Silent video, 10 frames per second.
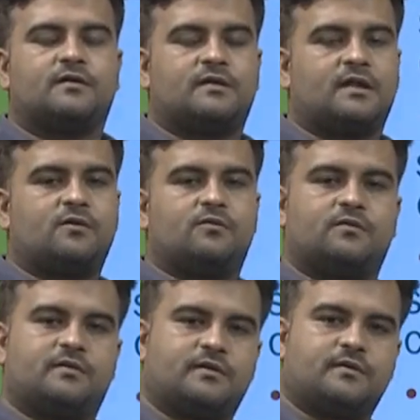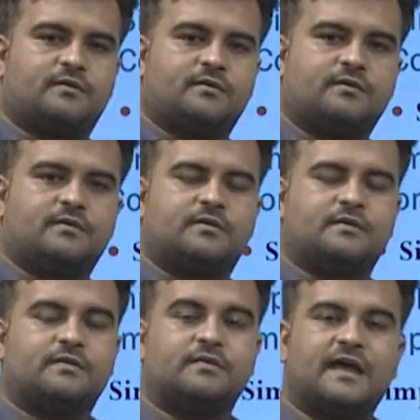Now,
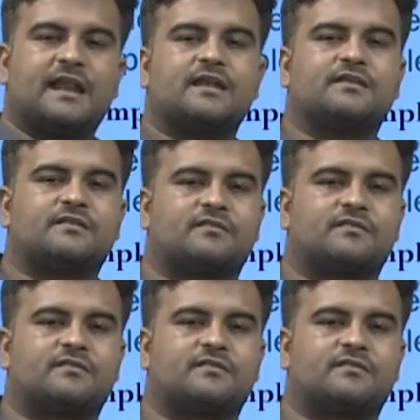there are